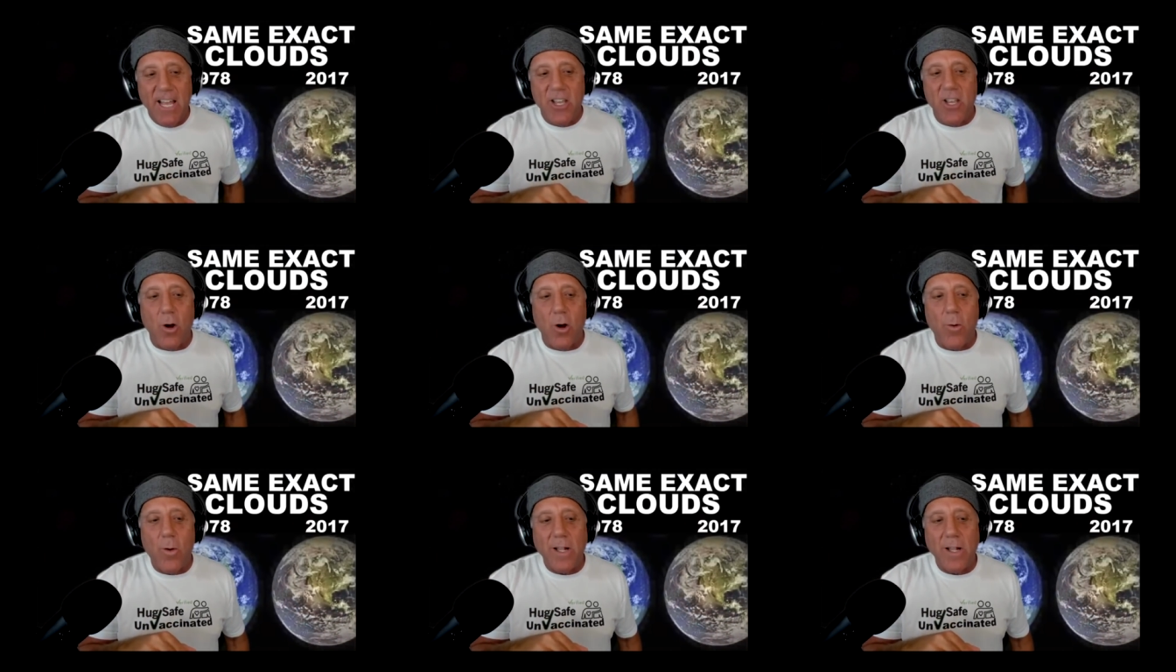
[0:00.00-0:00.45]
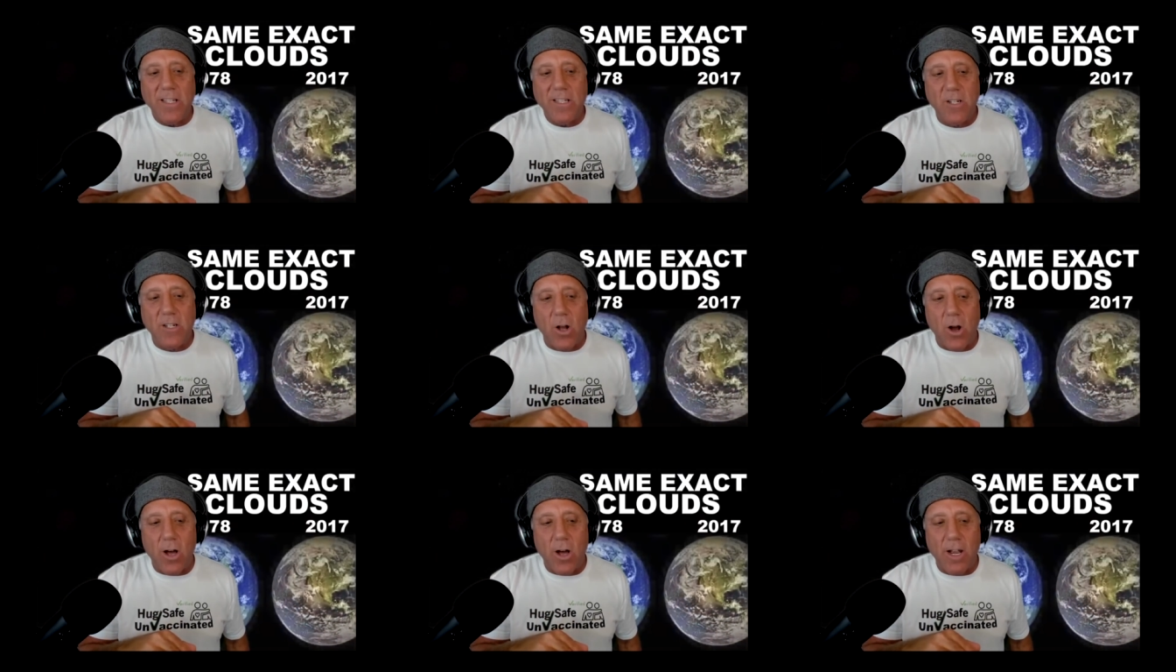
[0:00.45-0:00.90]
No one's
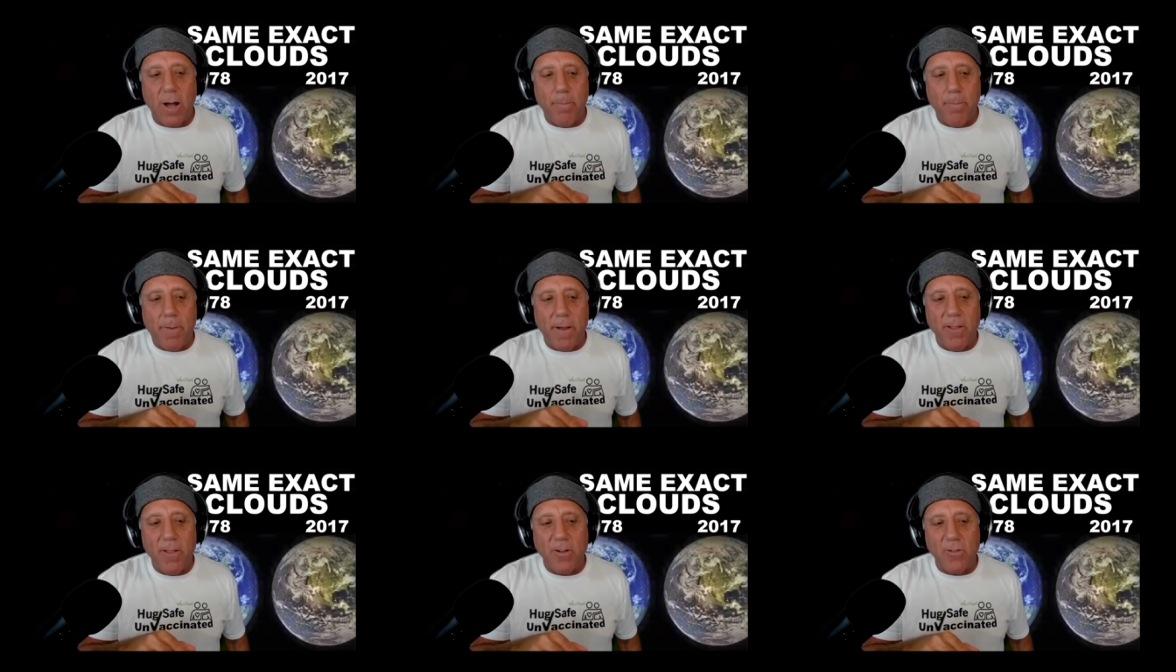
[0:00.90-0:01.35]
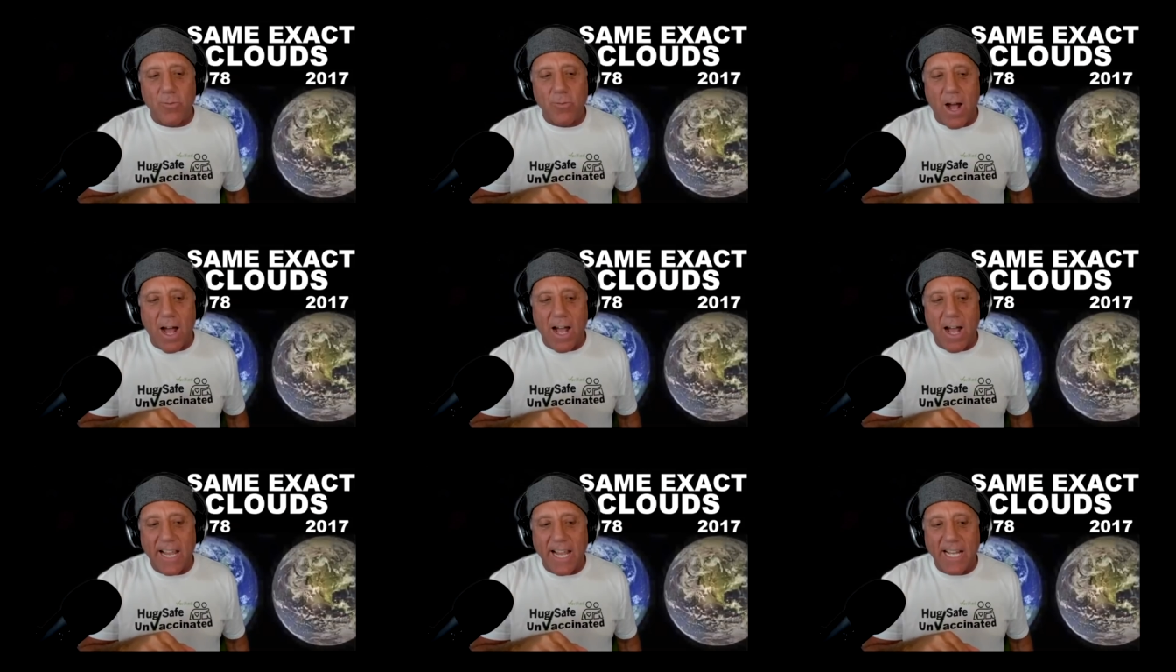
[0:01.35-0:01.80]
gone up on those
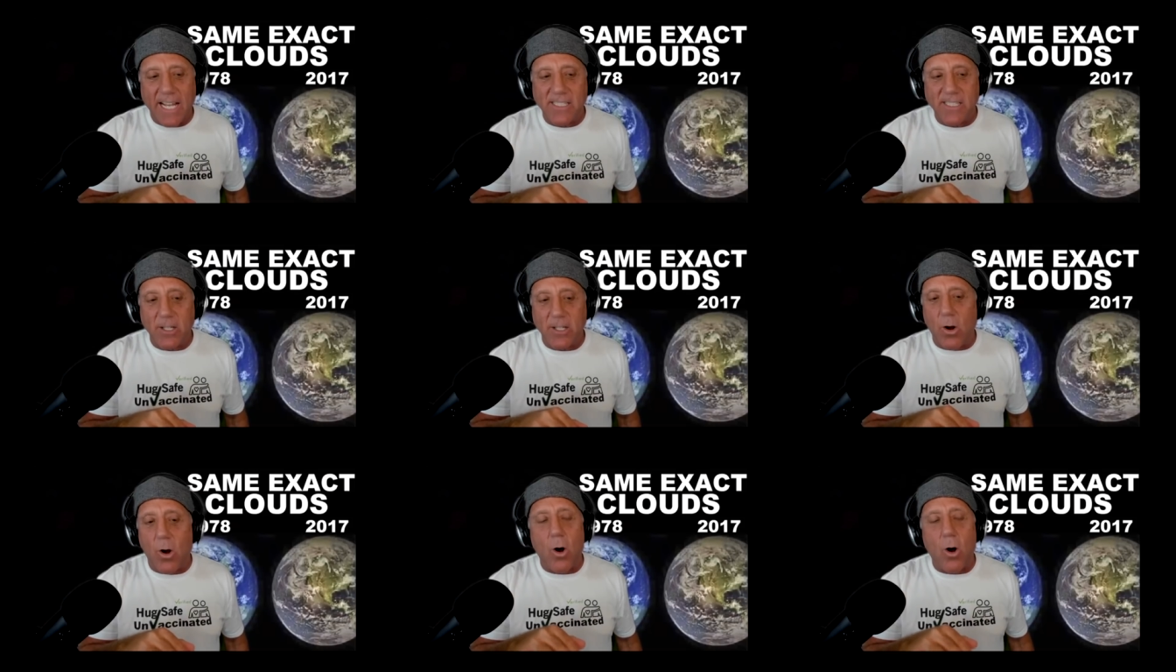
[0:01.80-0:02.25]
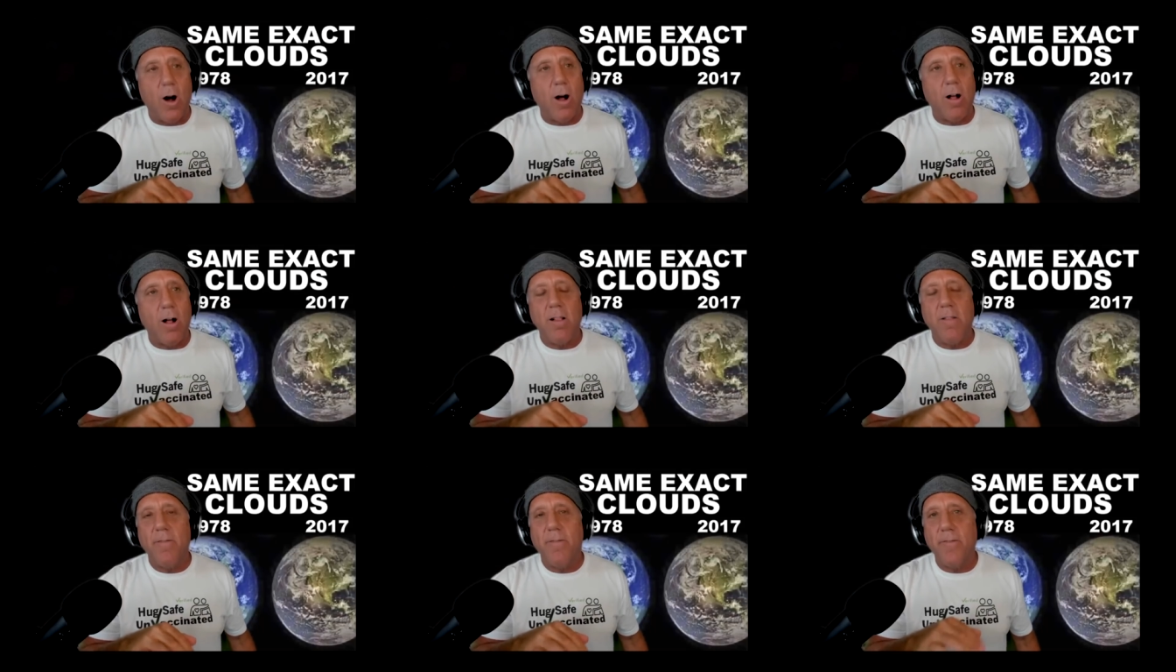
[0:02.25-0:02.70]
rockets,
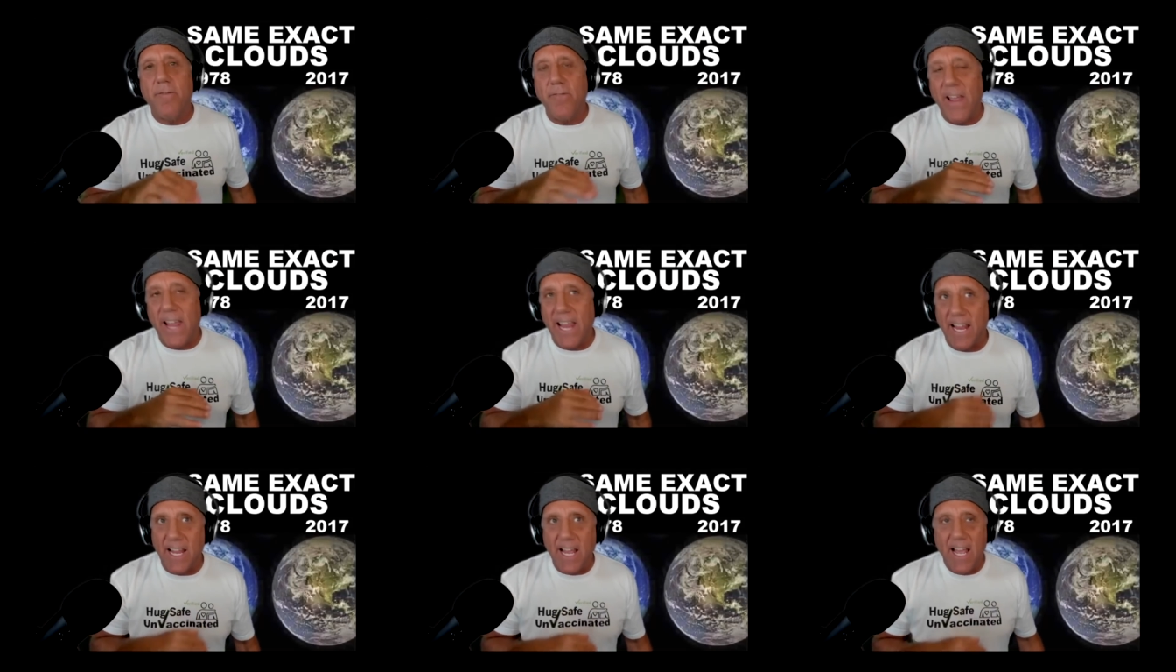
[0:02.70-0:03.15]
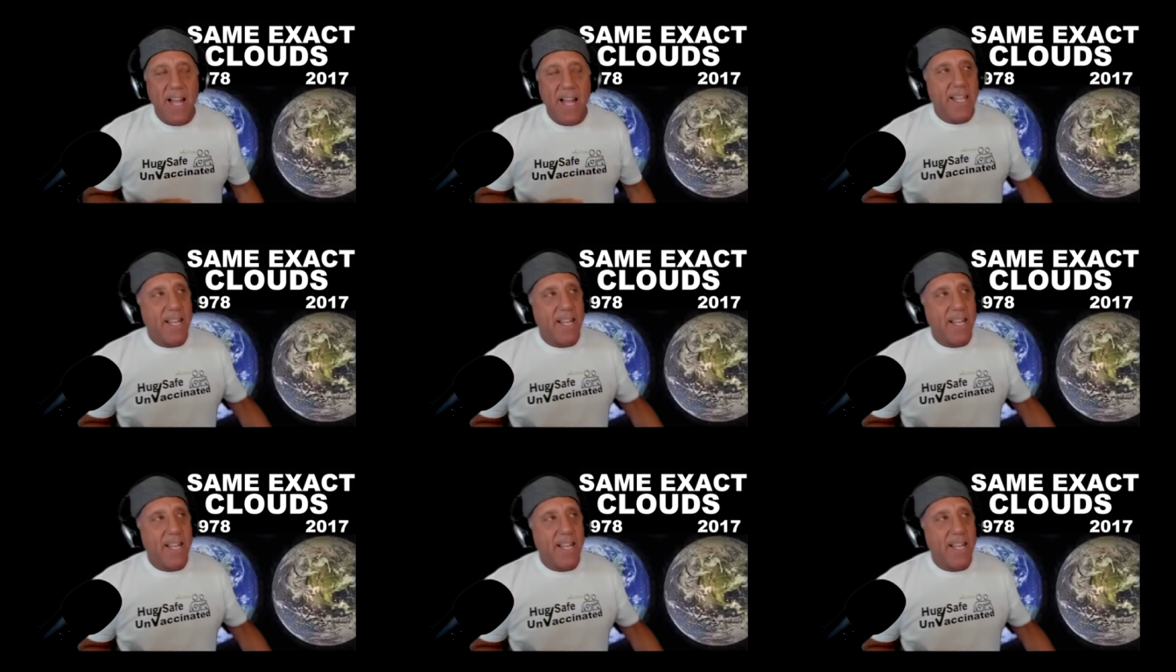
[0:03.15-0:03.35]
all fake.